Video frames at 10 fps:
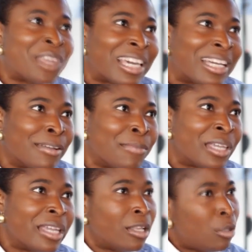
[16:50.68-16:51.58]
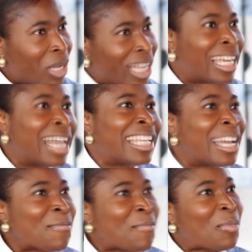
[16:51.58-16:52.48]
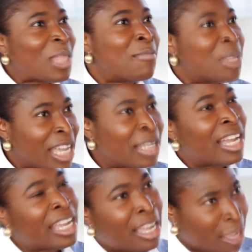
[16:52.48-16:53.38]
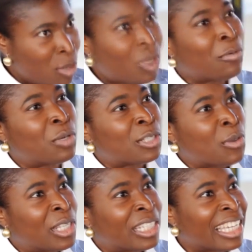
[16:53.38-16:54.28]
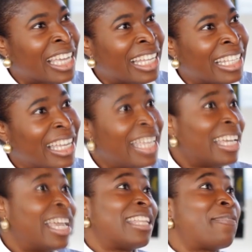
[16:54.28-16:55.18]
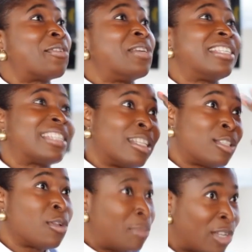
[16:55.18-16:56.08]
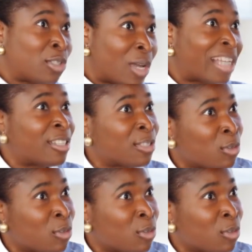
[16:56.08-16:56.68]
of the economy. Look at Ghana. I look at what's going on in Ghana. Ghana, for instance, because you asked